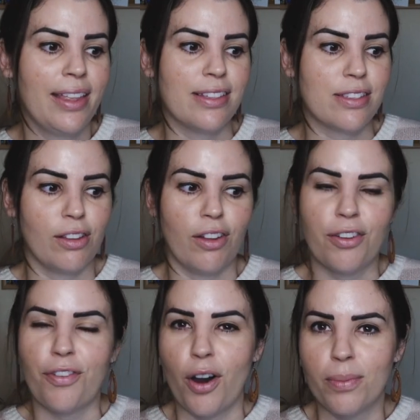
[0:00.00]
There's a lot
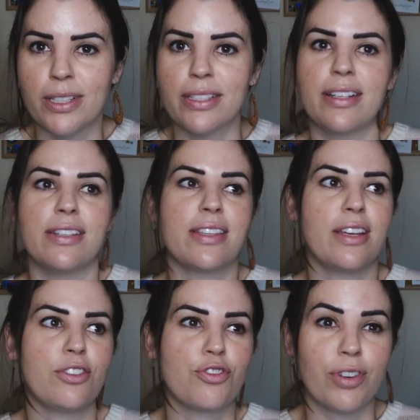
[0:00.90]
of homelessness,
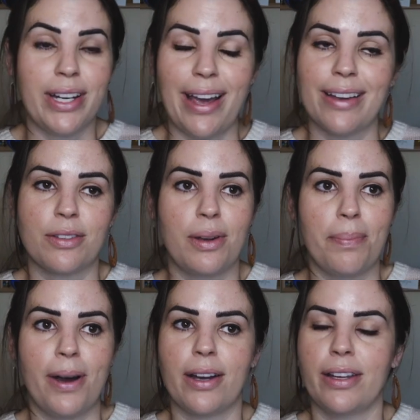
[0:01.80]
street hassle in
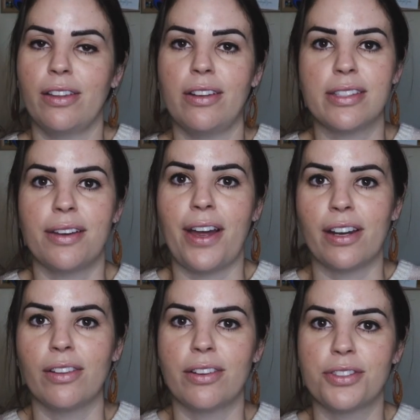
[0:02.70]
parking lots. I've had
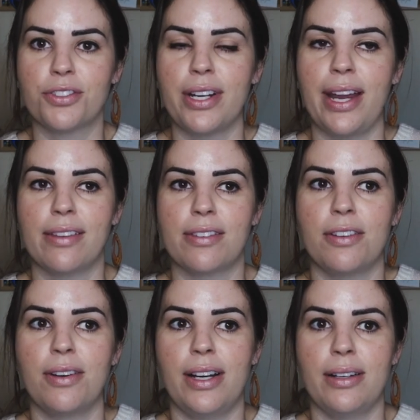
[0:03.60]
a lot of street
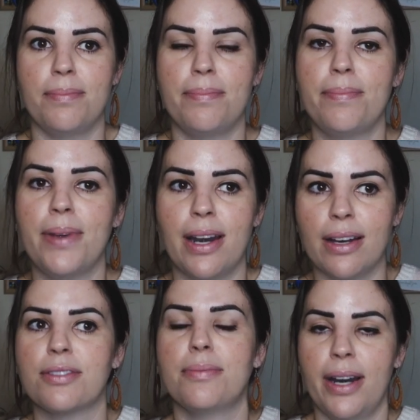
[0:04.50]
hassle, um, being
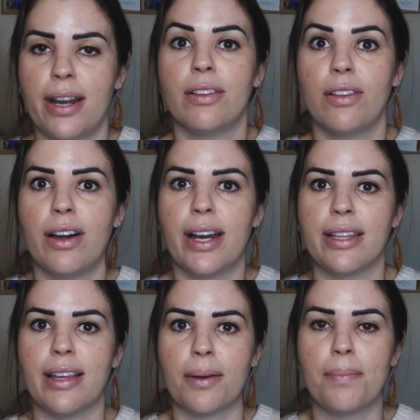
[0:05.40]
asked for money a lot
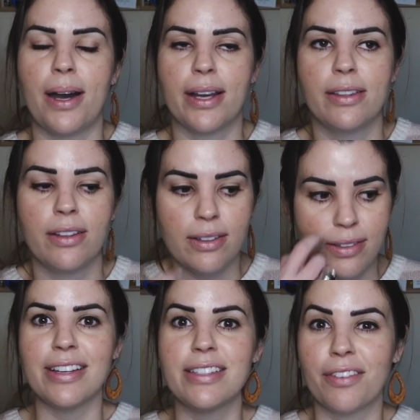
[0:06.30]
in like parking
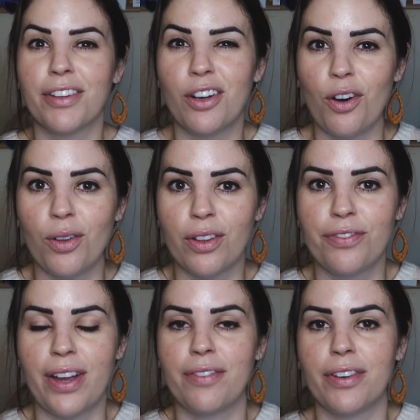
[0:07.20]
lots. It's definitely not all of
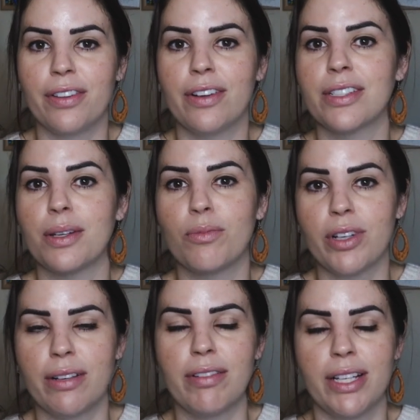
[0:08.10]
Fayetteville. There are some
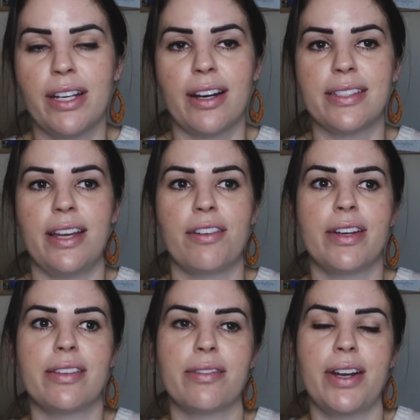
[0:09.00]
really, really nice
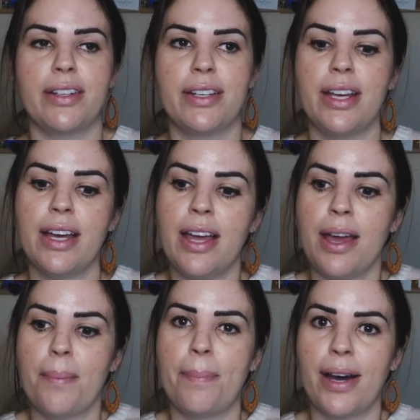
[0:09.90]
areas around here,
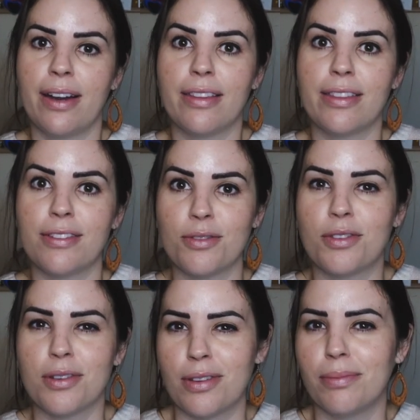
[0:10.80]
but there's
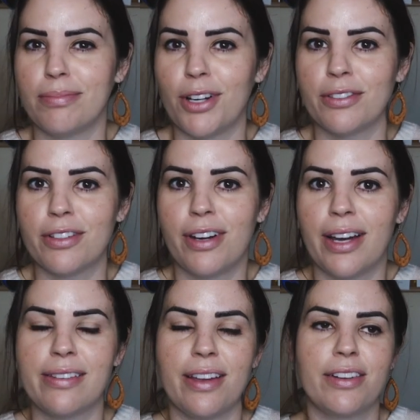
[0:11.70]
also some not so
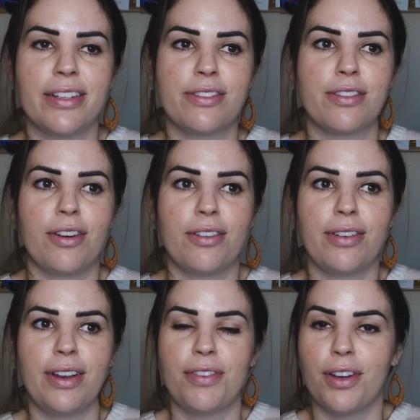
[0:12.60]
nice areas. So
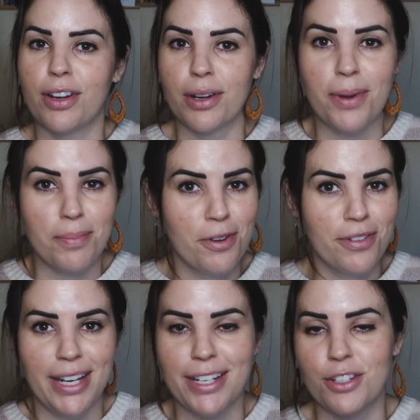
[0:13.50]
if you're gonna be
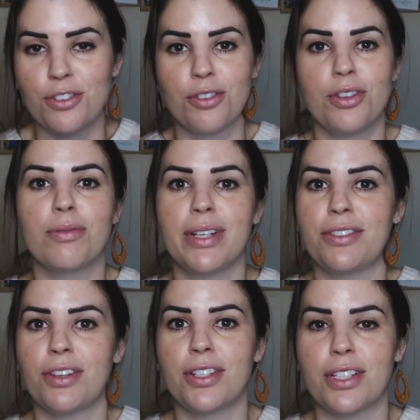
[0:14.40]
moving here, just do your
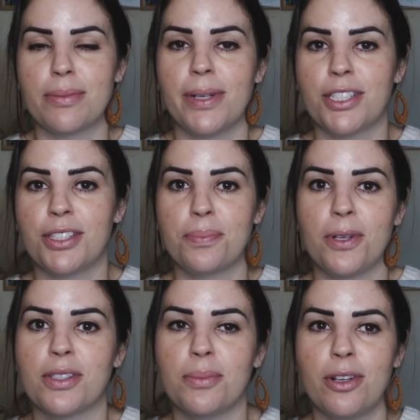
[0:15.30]
research as much as
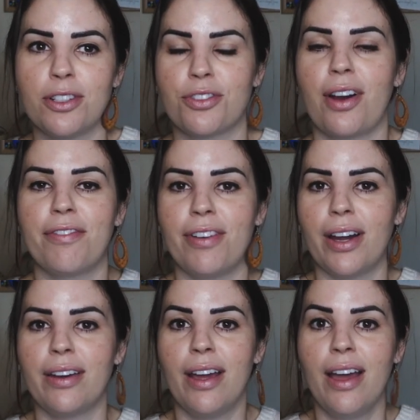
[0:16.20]
possible and try and
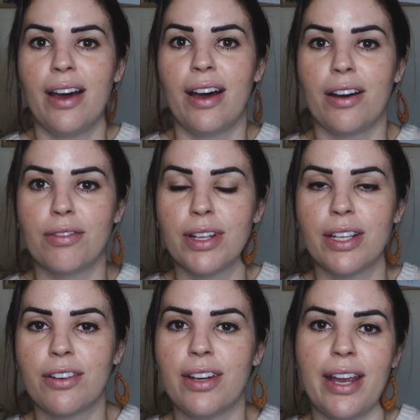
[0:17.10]
find a really
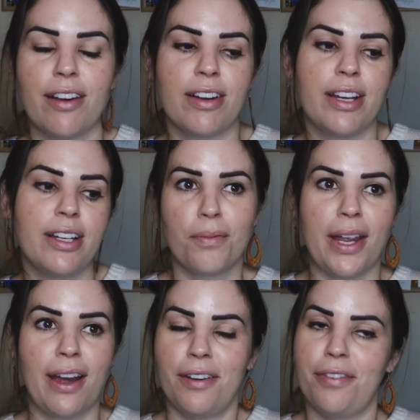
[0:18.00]
good area. We
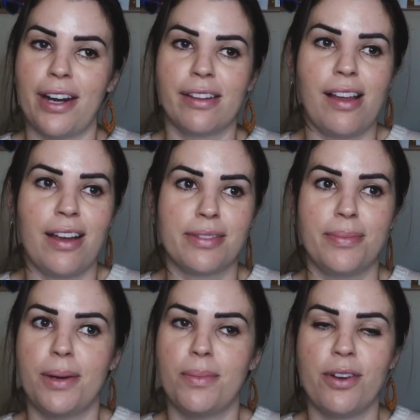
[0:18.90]
kind of had a last
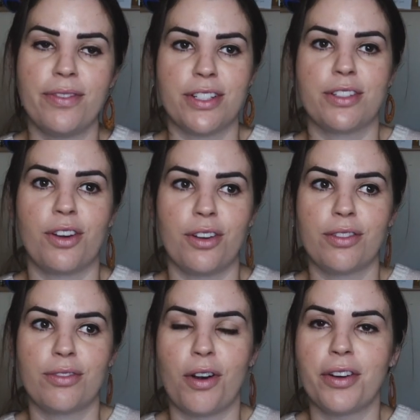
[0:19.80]
minute move and just
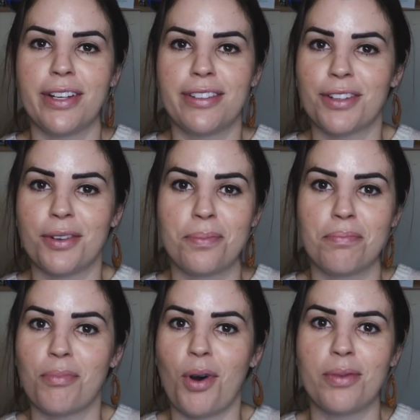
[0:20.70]
got thrown into
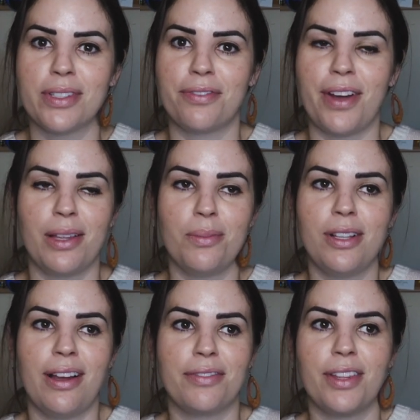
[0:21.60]
what was
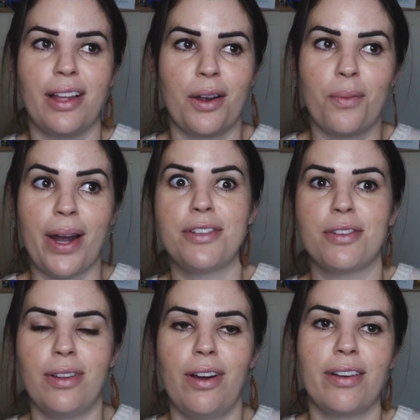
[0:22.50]
available after like way
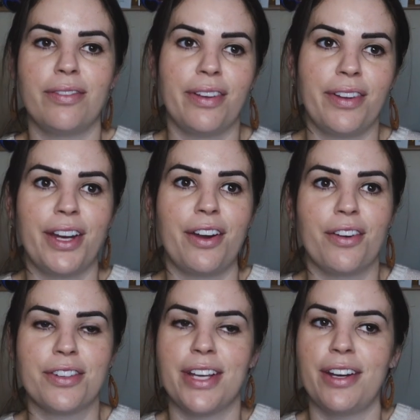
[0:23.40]
too long of living in a
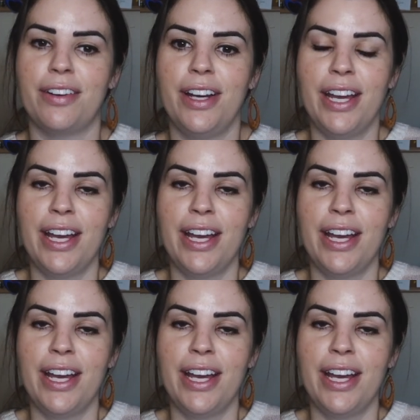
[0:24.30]
hotel.